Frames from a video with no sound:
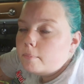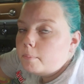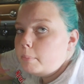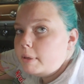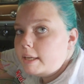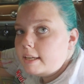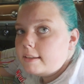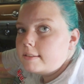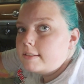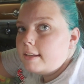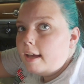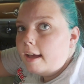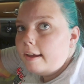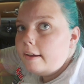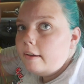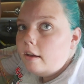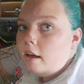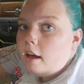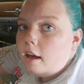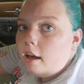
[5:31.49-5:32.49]

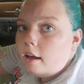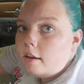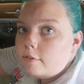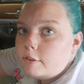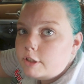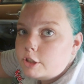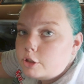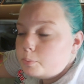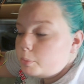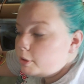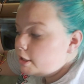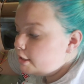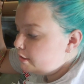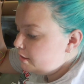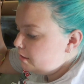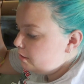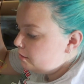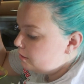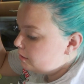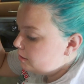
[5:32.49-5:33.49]
PSI of each
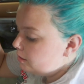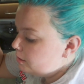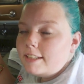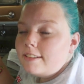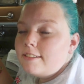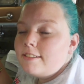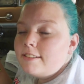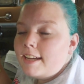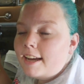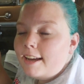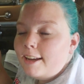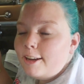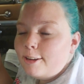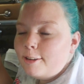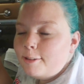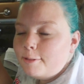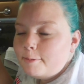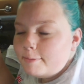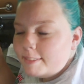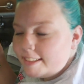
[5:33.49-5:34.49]

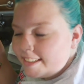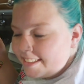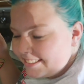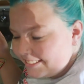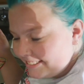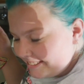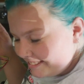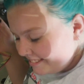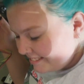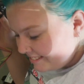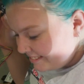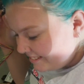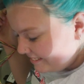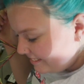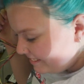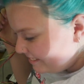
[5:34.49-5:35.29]
tire.